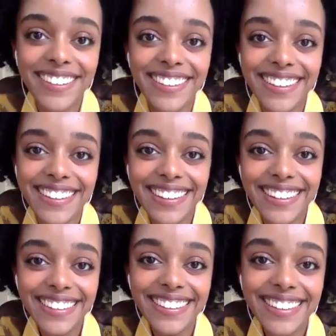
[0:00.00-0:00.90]
Is
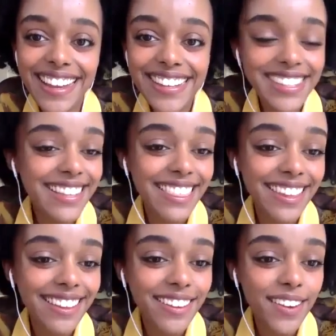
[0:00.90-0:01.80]

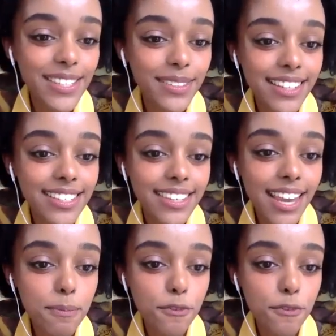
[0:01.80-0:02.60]
anything you guys would like to say